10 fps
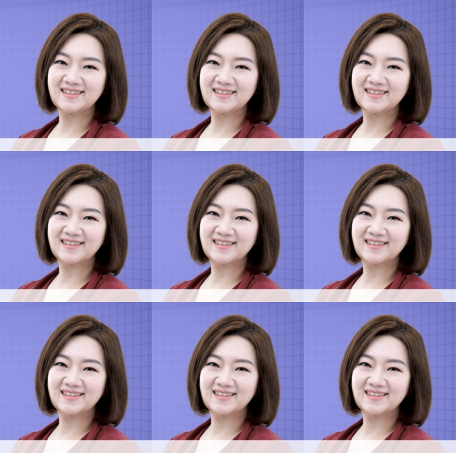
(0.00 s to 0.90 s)

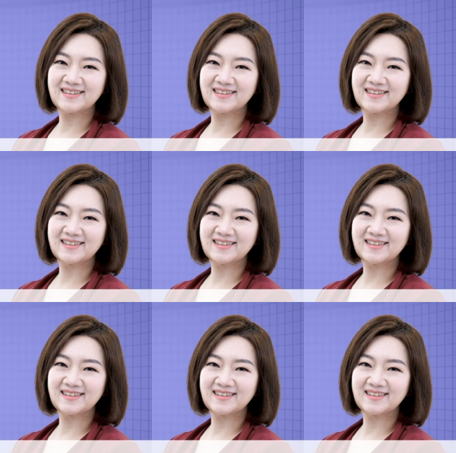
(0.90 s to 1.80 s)

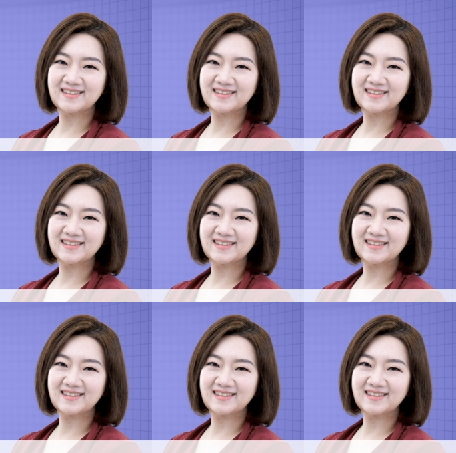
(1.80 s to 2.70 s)

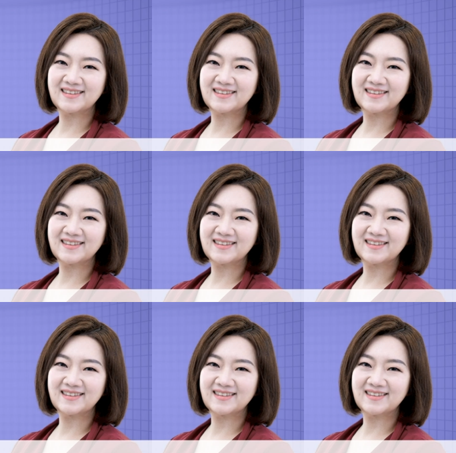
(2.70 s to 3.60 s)

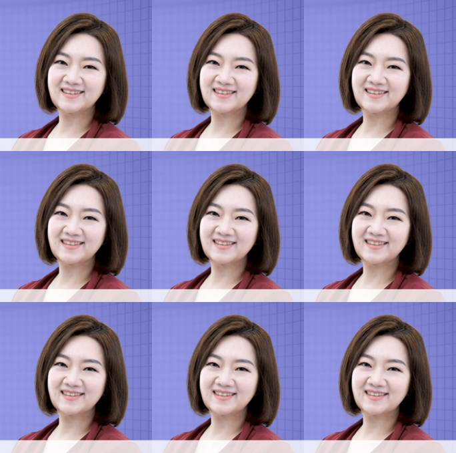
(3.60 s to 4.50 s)

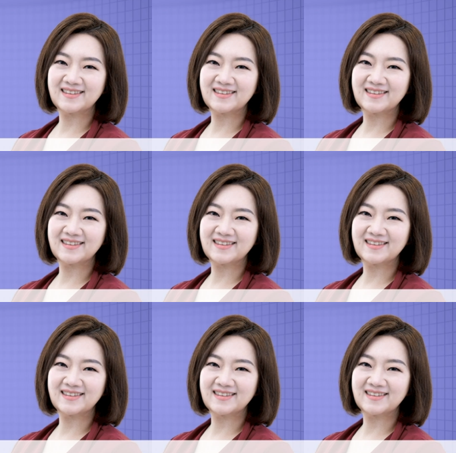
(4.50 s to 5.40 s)

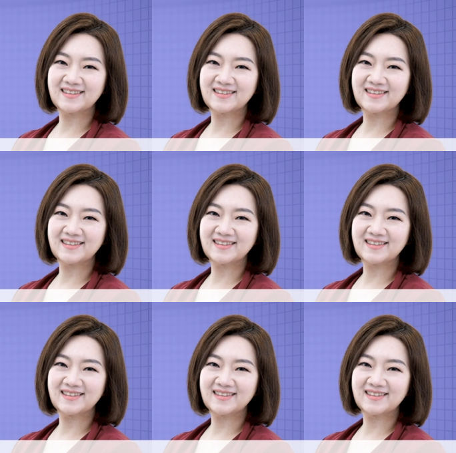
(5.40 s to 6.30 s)

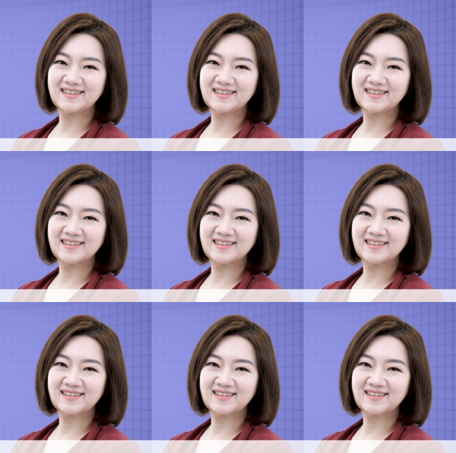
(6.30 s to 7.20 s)
[no speech]